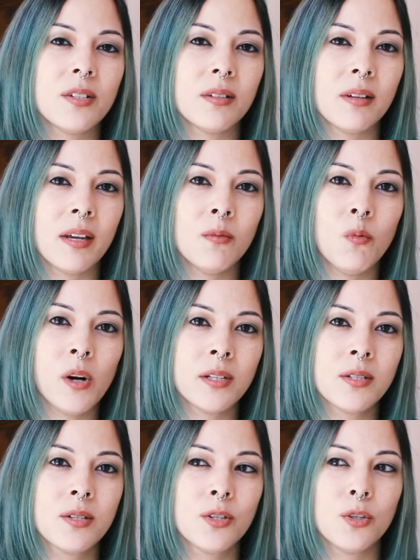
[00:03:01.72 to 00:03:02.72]
and, and
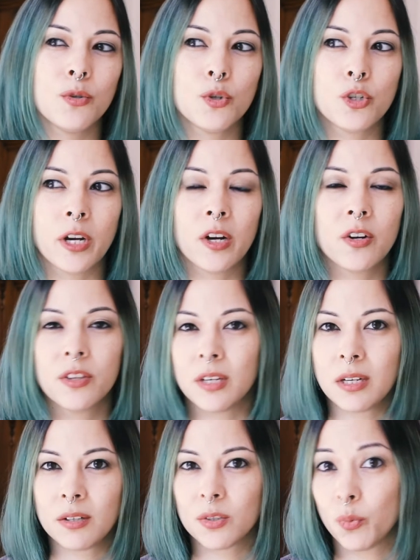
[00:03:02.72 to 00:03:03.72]
wants to share
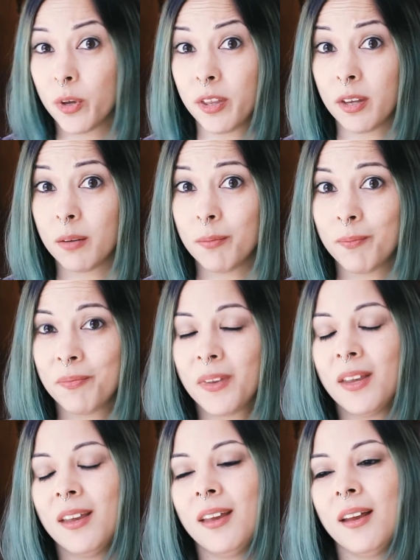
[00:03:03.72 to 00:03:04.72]
things with him.
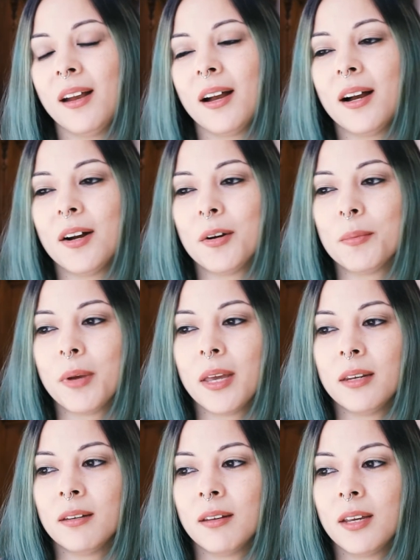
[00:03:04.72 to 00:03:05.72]
Um,
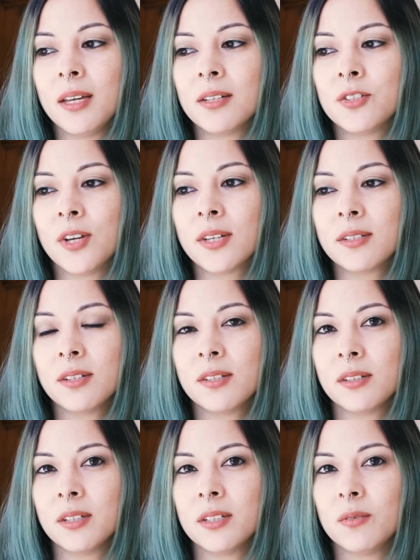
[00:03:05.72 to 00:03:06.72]
and it does this
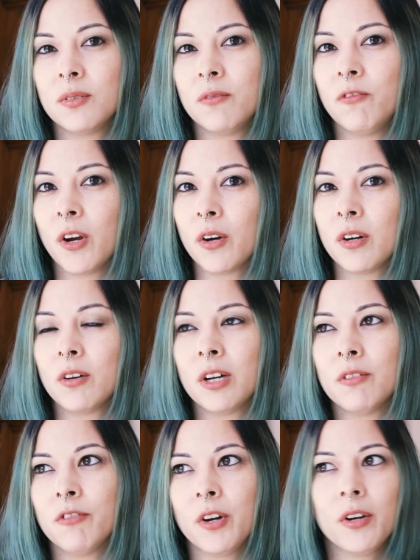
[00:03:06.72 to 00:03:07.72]
in a
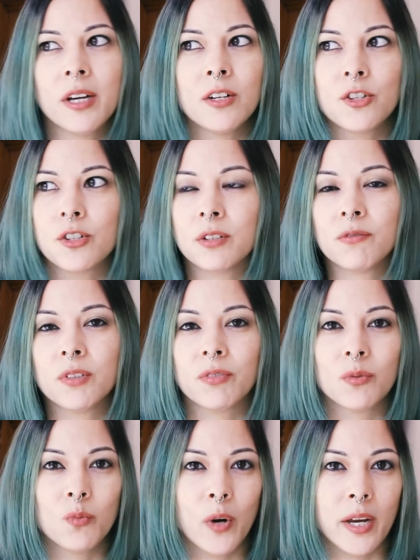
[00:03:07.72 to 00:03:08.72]
very variation of
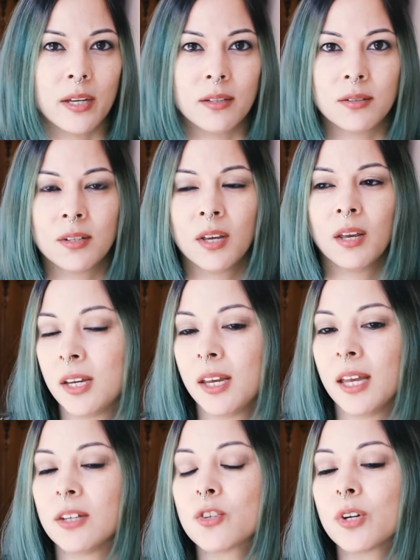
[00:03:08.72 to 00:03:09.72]
different ways,
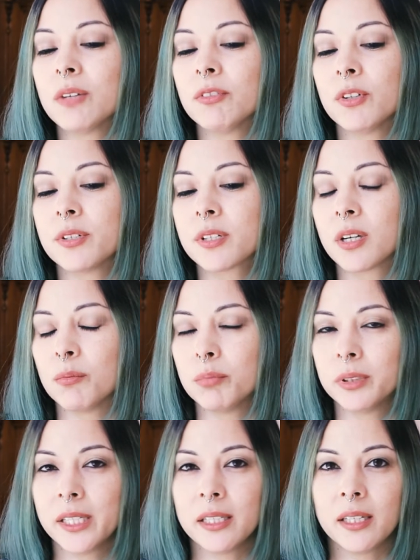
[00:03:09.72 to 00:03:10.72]
and Trevor is
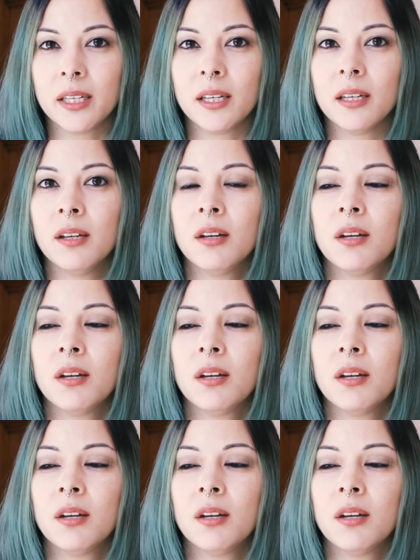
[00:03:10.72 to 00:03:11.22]
completely